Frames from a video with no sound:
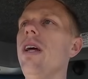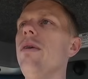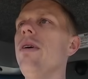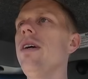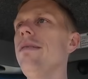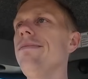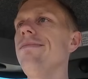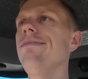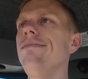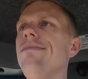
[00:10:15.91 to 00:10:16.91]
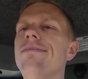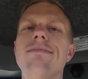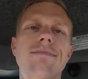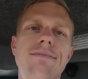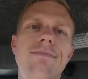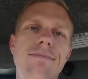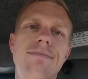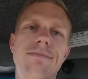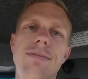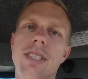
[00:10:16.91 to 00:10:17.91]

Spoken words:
you know what, I'm